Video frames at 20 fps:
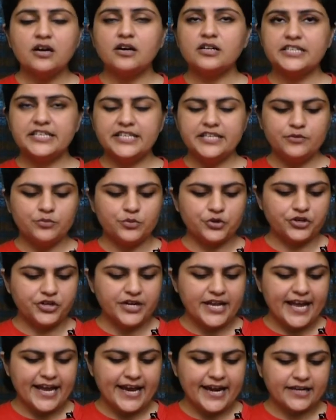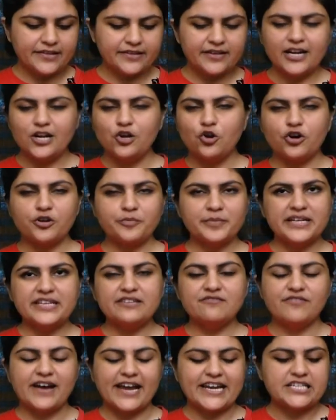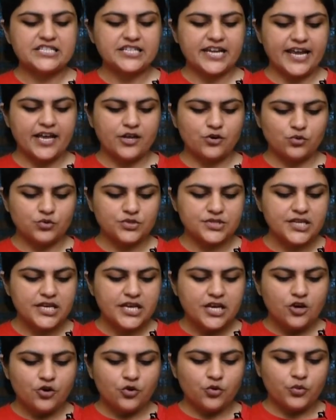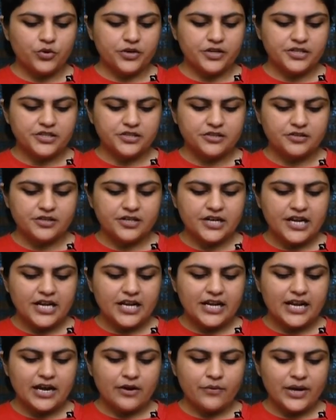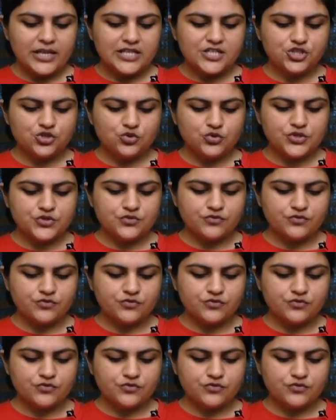keyword, and there are a lot many white arrows over here. Now I'll choose